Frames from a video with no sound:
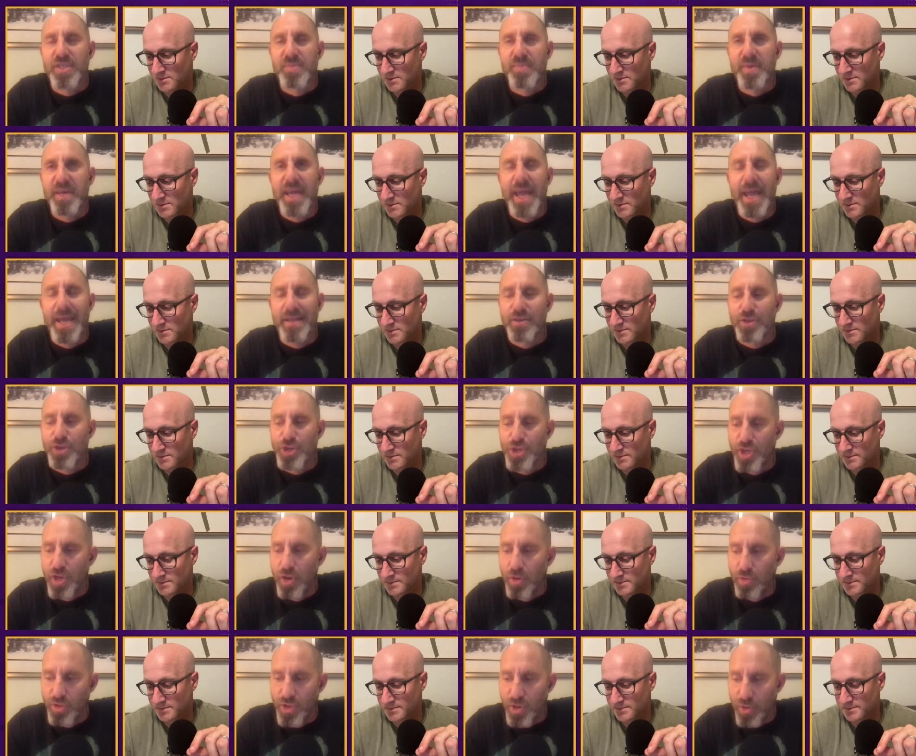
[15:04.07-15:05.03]
Speaker 1: began to
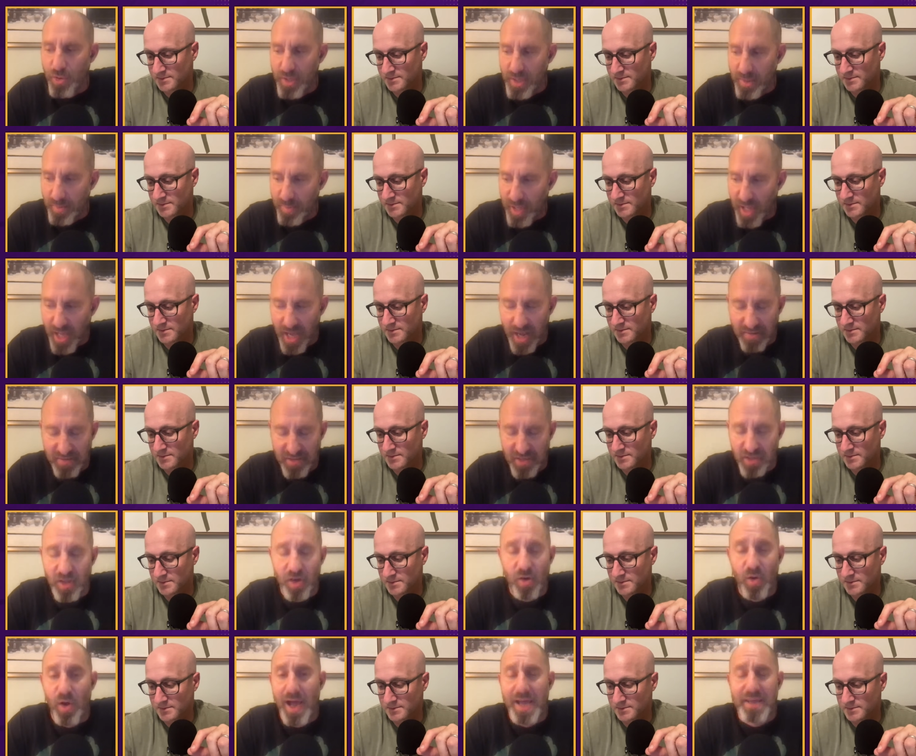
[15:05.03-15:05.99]
show during the playoffs
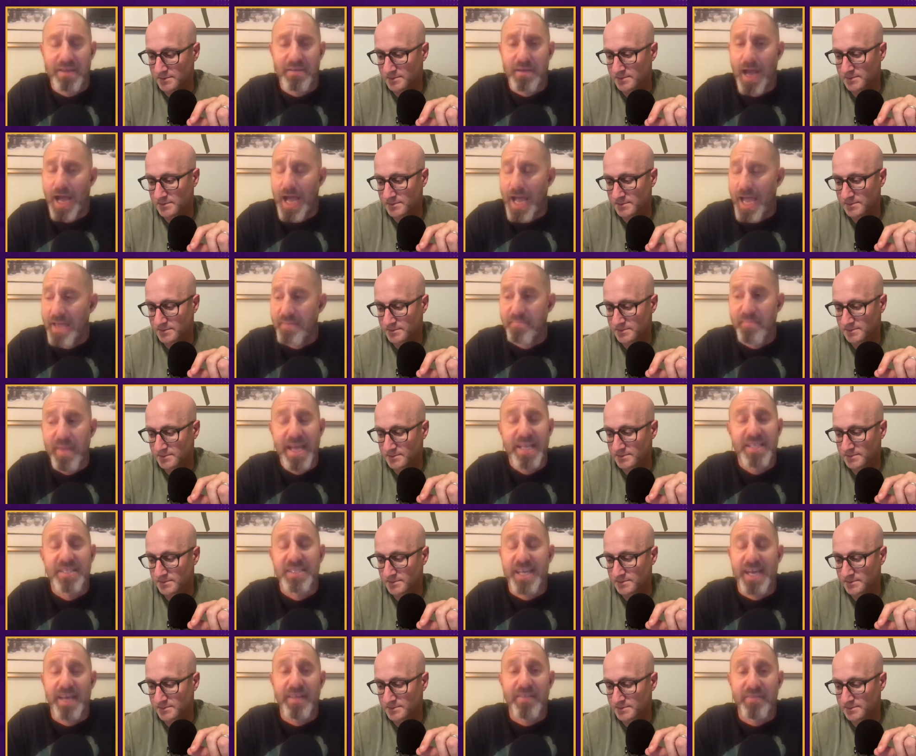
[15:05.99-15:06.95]
although I I
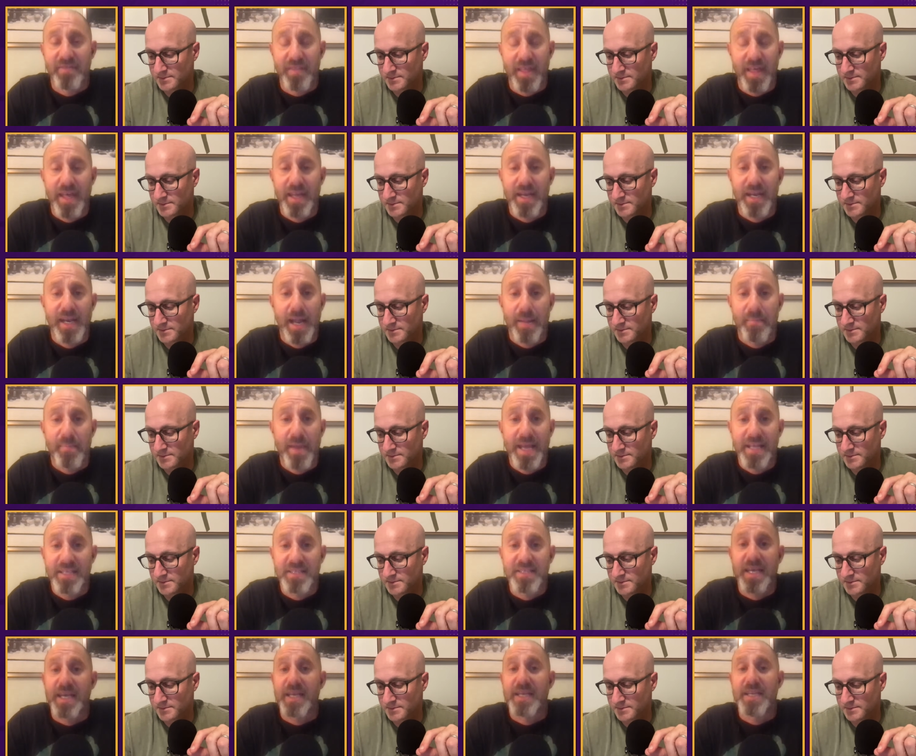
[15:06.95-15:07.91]
maintain then and I
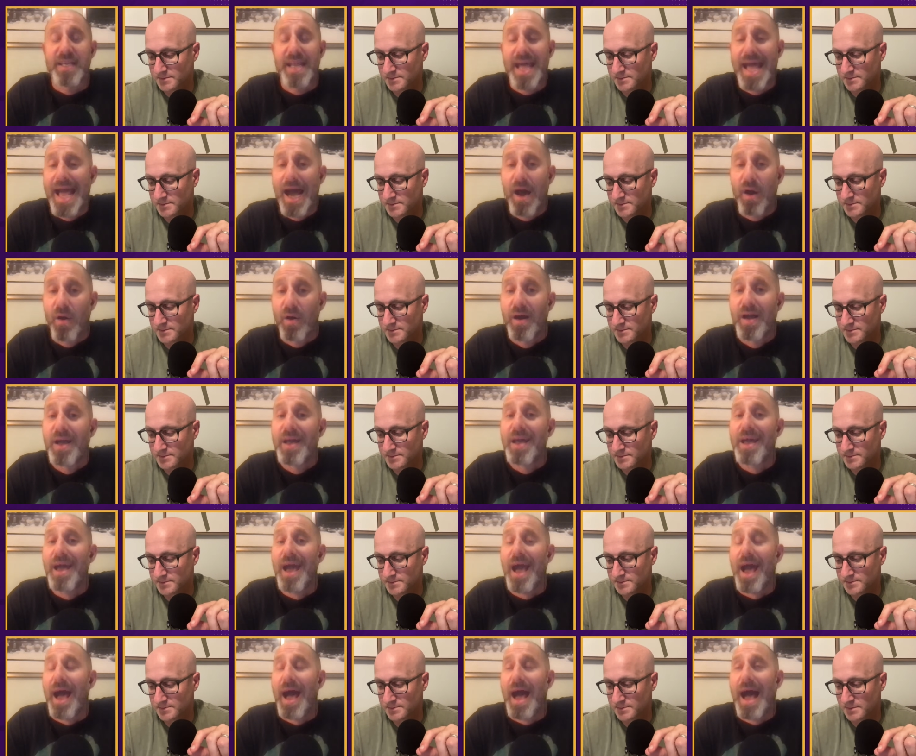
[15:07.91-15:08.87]
maintain now
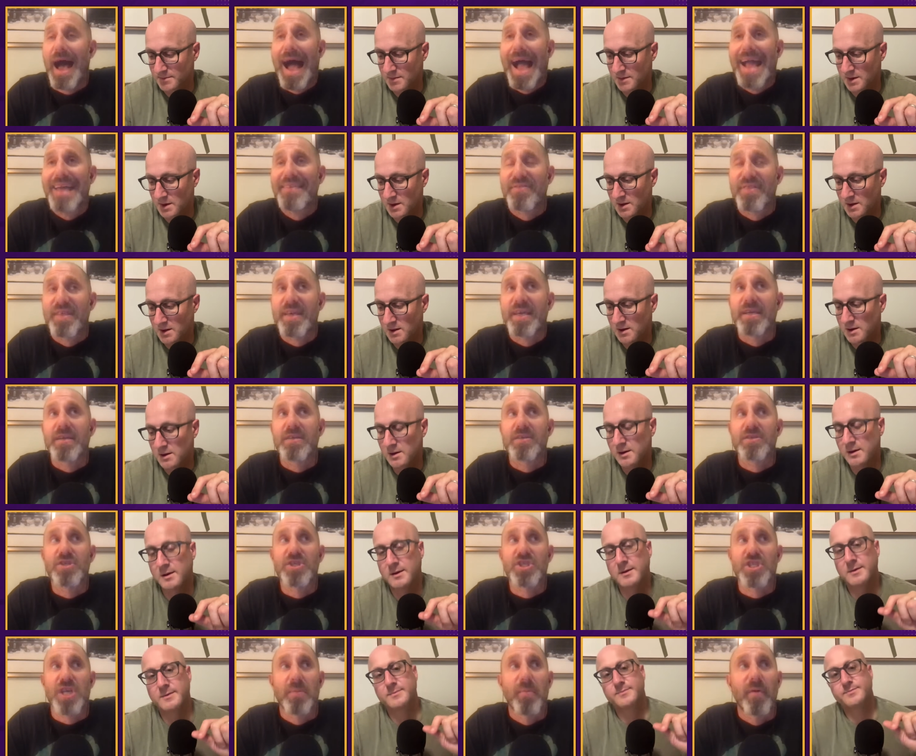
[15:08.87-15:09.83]
I think
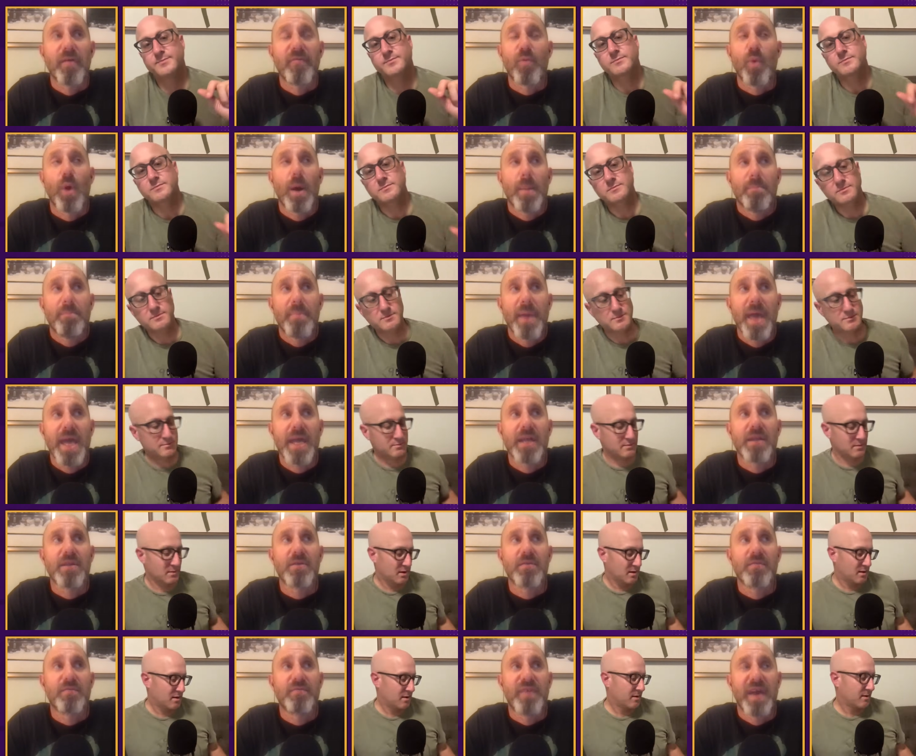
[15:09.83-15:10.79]
some of what
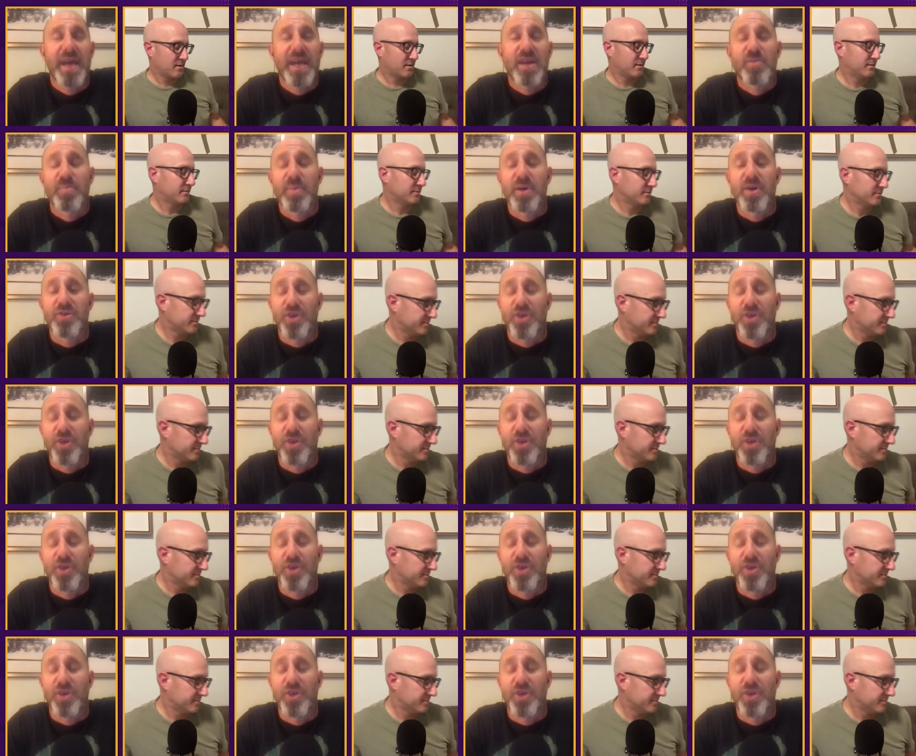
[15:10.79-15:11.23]
made Vanderbilt